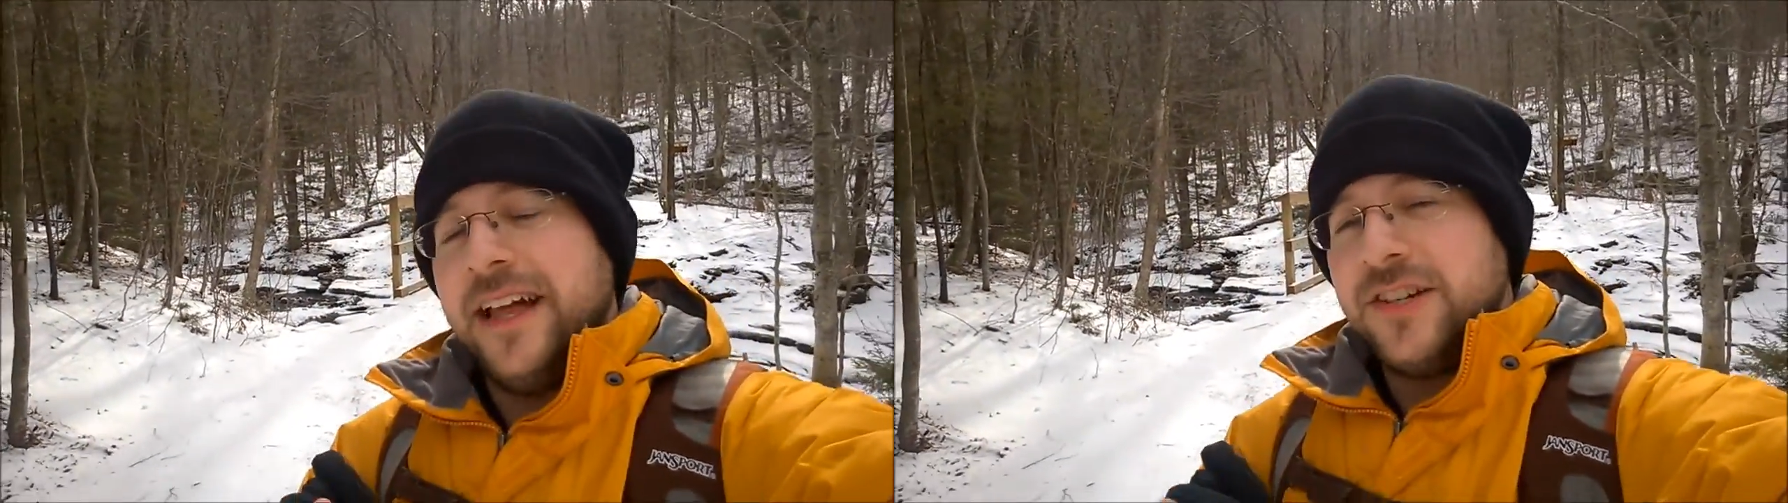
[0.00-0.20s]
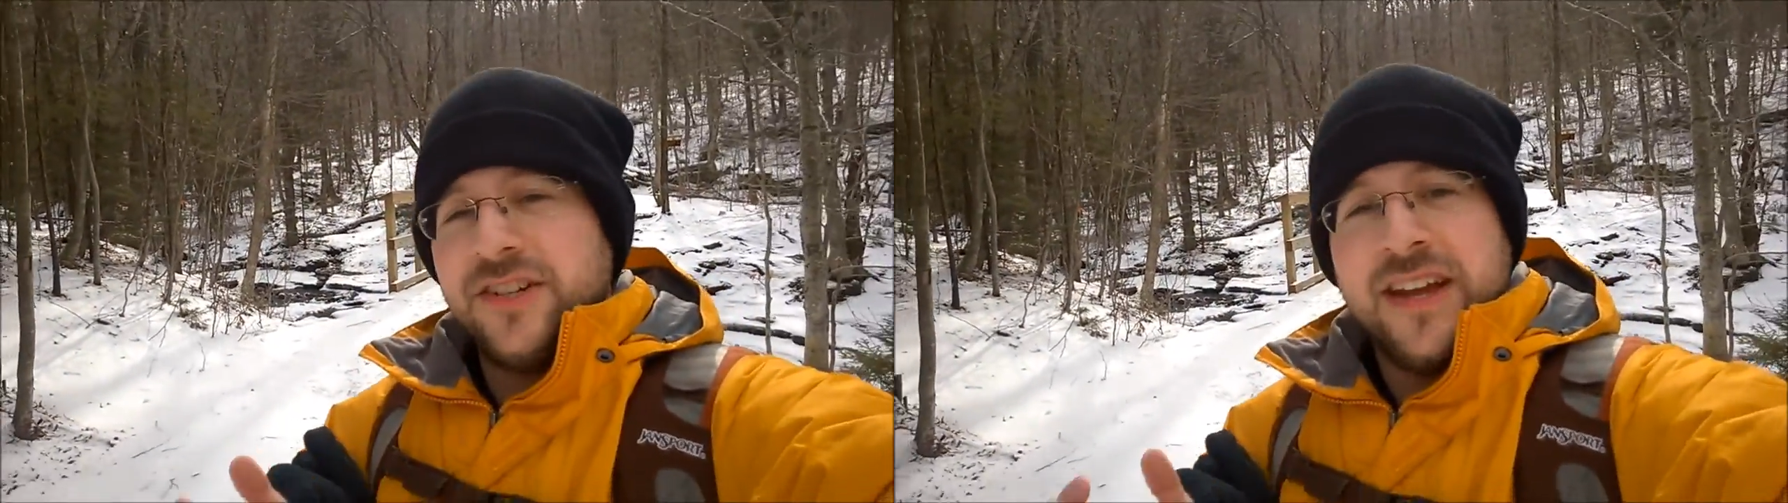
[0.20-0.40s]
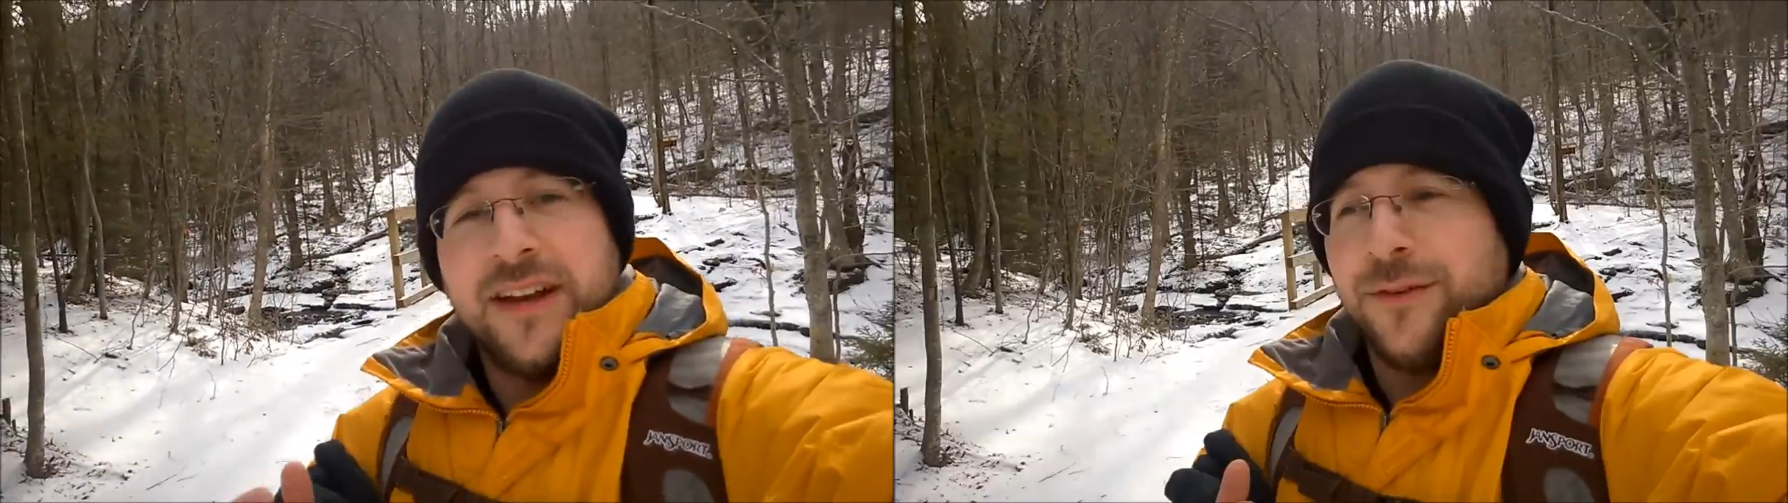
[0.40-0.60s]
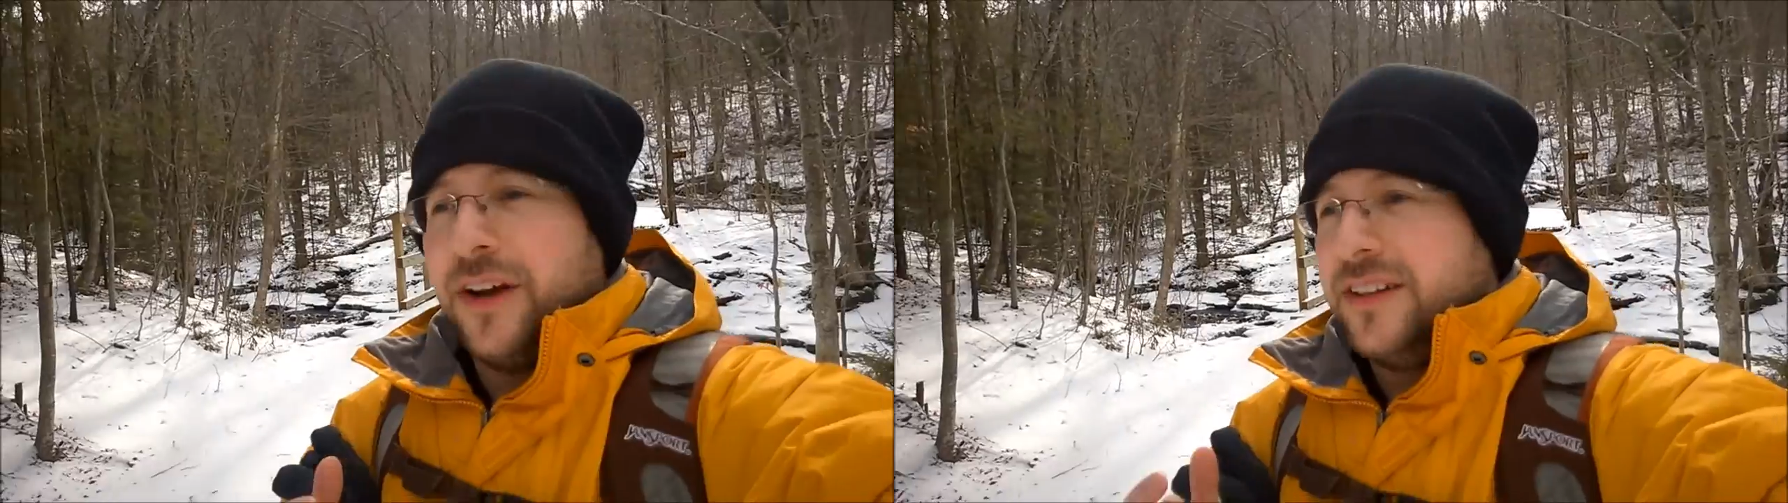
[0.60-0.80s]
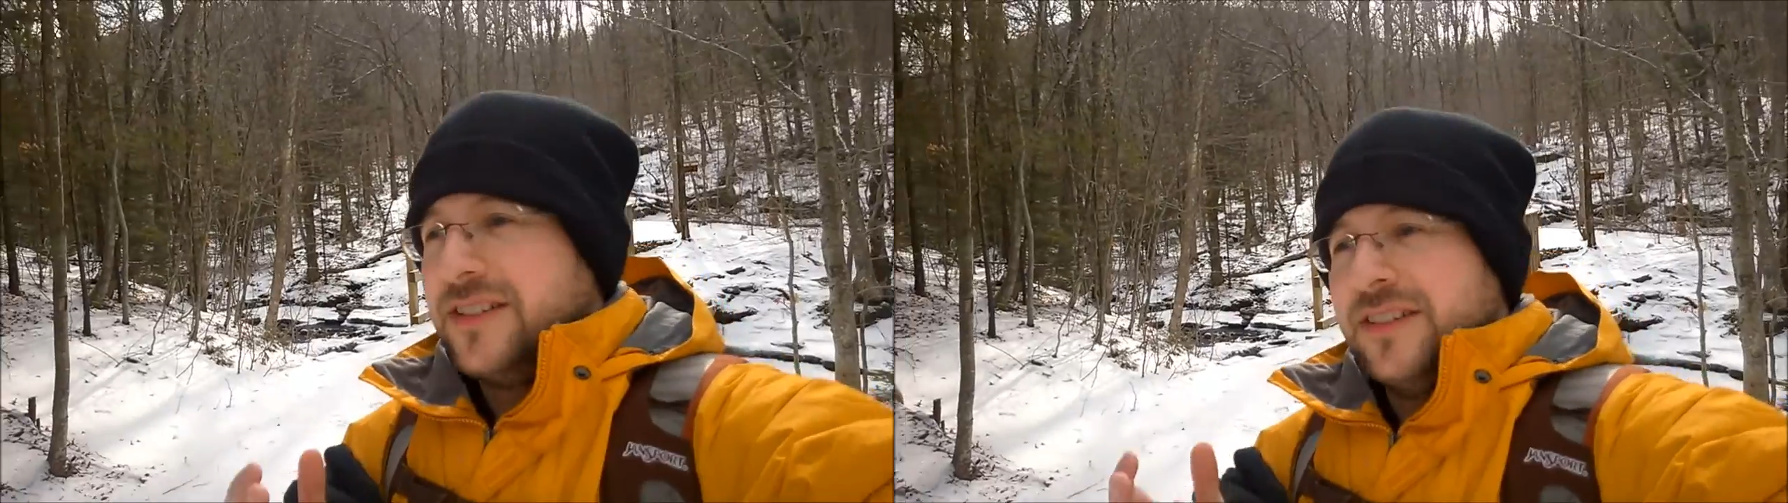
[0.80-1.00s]
legend Henry
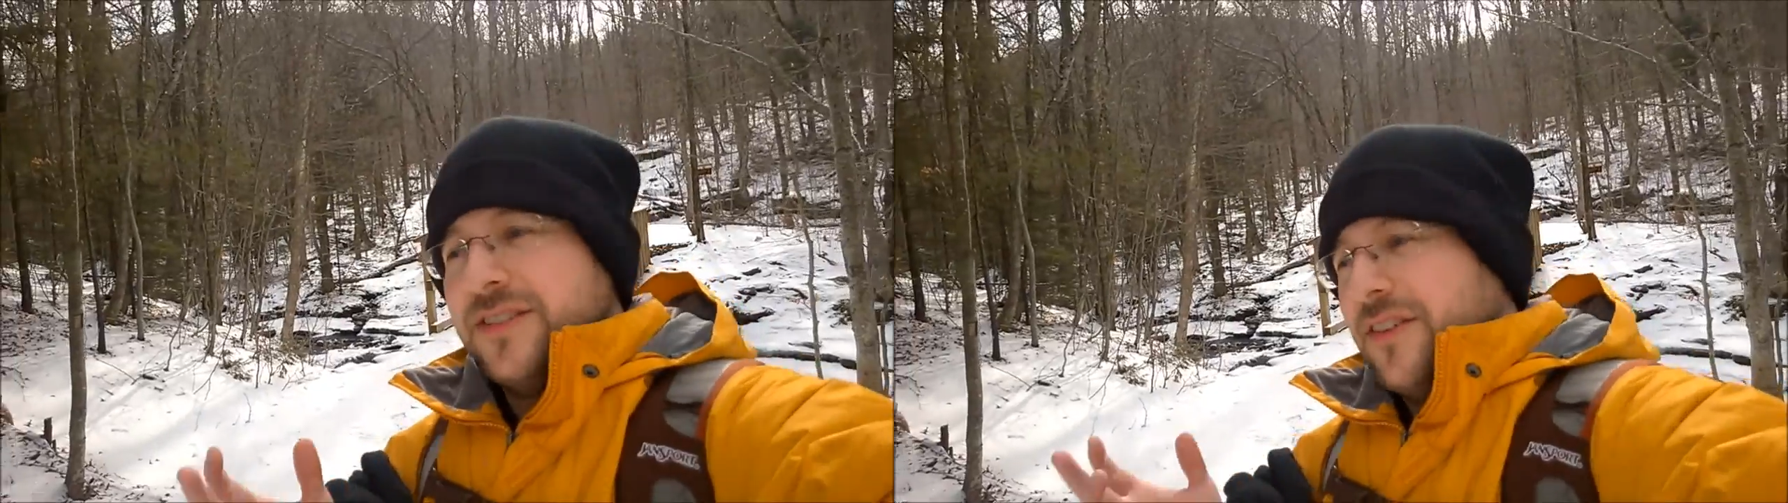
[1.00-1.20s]
Hudson